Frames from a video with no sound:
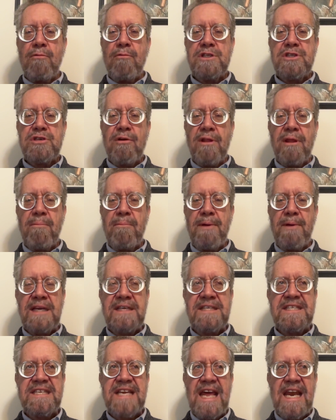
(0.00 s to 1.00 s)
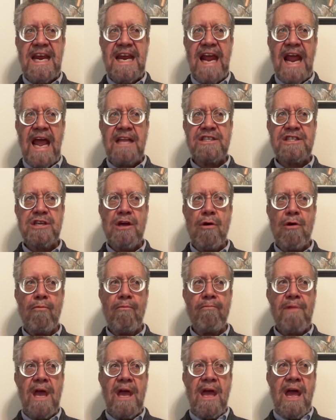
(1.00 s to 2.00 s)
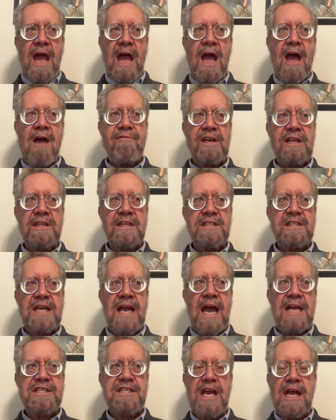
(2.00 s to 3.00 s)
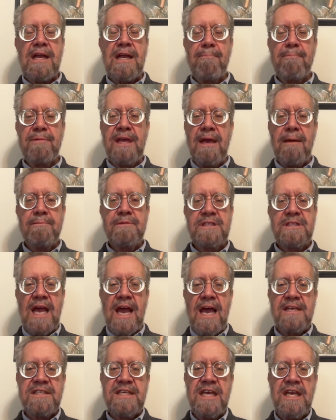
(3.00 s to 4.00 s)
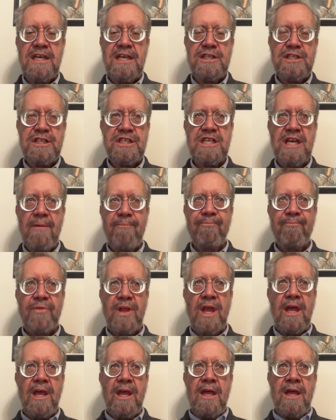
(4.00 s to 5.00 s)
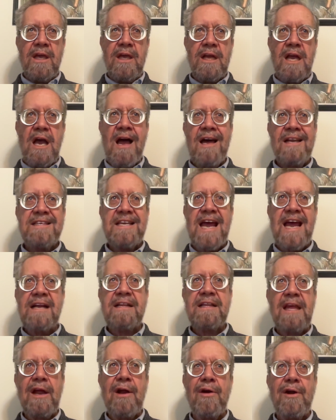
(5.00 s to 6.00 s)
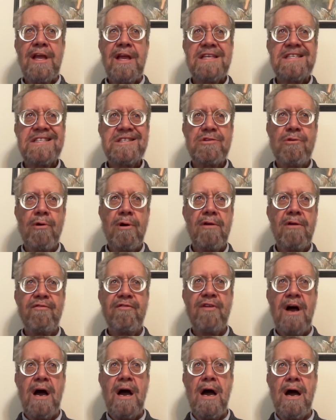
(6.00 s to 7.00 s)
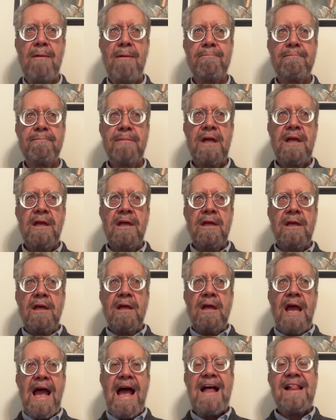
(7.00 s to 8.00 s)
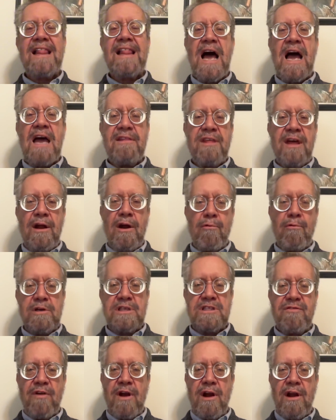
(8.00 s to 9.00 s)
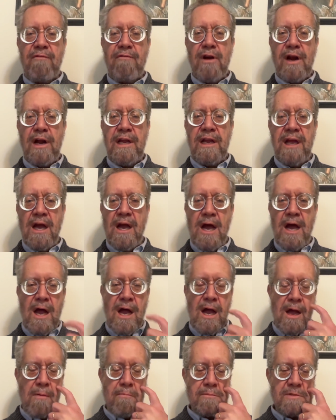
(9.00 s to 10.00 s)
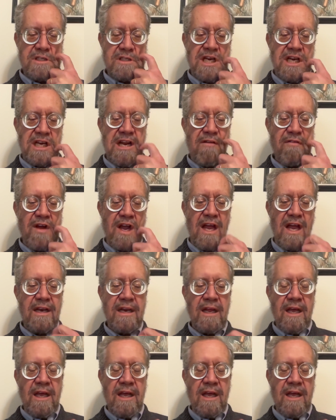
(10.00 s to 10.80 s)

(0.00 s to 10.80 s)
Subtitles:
was sort of the big city. And so having this guy, Jacob Gibbs, as his contact there, his sort of ally there, was very, very significant.